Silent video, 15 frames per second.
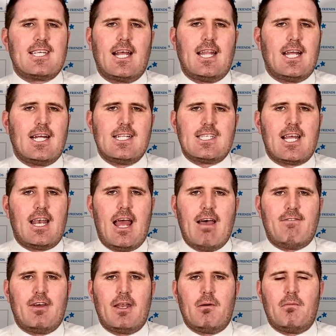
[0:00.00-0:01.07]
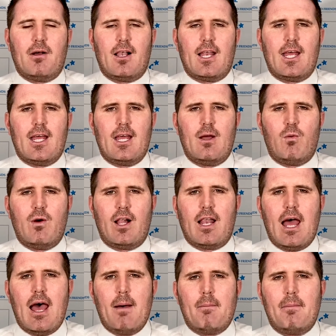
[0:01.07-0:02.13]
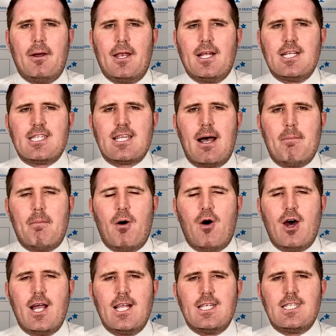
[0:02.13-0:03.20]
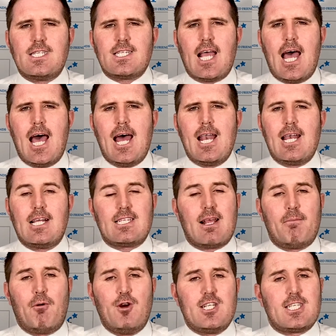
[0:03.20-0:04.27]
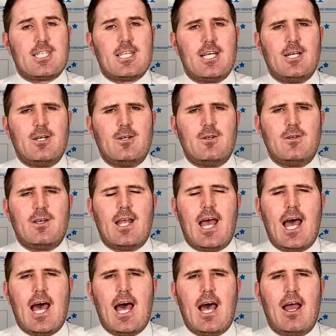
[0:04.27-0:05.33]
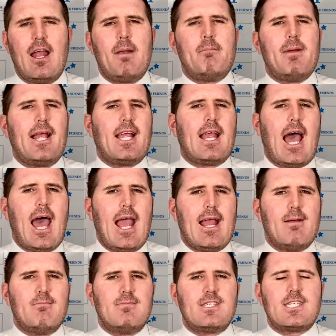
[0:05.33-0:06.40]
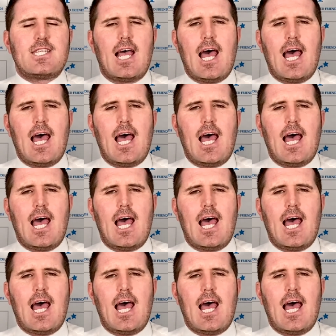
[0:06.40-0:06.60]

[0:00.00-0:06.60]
I think it's inevitable. It will happen at some point, and at some point soon in big games.